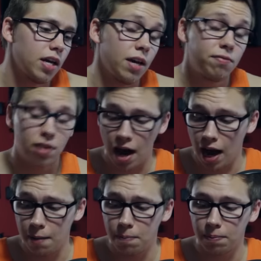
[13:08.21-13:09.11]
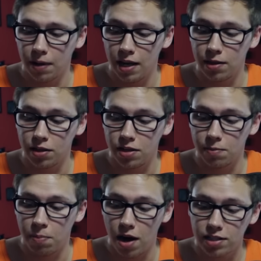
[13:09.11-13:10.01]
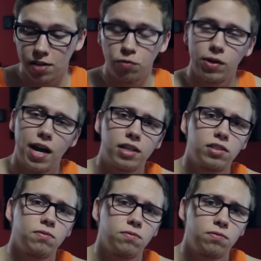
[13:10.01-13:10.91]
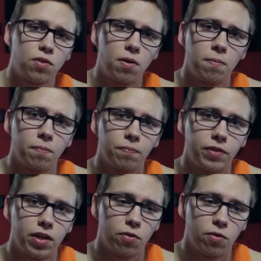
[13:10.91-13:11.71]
If the hype and the positive reaction from,